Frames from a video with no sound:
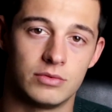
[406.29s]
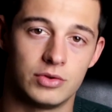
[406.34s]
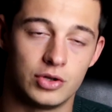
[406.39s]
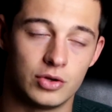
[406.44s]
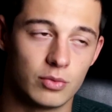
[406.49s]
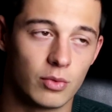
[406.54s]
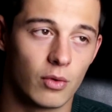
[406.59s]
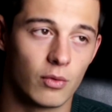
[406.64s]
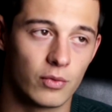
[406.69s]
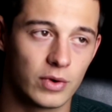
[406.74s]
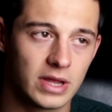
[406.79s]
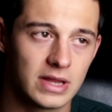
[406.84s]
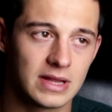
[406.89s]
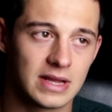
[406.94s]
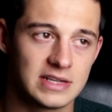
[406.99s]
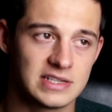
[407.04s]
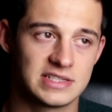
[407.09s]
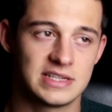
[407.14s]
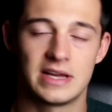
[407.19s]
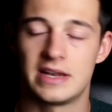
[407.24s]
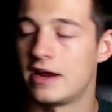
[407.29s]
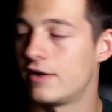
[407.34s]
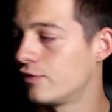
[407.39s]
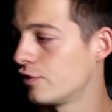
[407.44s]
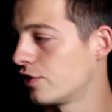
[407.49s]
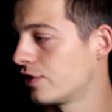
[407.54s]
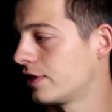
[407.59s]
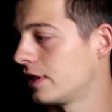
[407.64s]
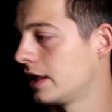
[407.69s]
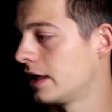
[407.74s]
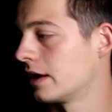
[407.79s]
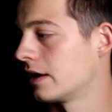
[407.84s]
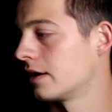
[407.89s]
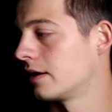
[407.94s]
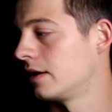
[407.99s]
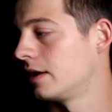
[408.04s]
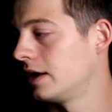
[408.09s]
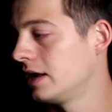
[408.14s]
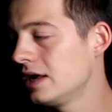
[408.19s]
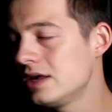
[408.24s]
you will realize that
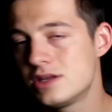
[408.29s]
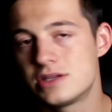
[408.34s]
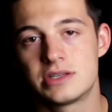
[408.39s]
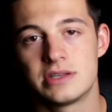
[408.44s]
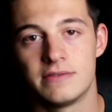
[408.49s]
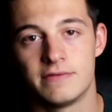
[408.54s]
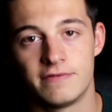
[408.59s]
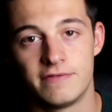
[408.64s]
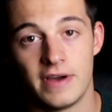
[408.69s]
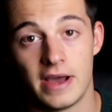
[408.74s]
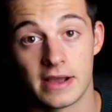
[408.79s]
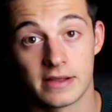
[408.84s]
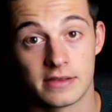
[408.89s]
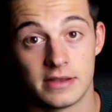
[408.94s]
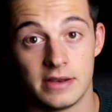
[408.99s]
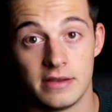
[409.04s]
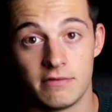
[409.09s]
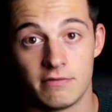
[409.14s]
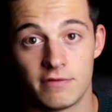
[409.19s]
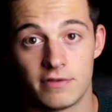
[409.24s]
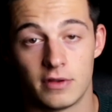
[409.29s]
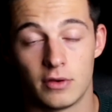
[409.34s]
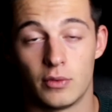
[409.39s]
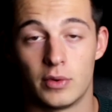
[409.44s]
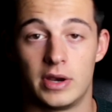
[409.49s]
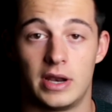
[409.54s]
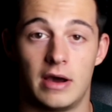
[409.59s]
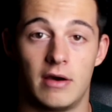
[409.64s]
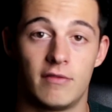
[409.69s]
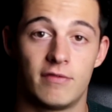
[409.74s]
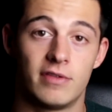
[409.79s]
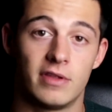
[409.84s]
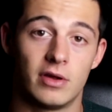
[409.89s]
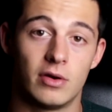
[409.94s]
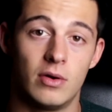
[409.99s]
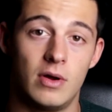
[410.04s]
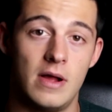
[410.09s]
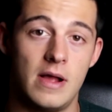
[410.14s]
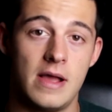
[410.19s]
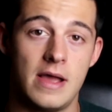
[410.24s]
everything is in fact an inflow and
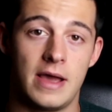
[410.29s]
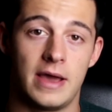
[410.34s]
outflow,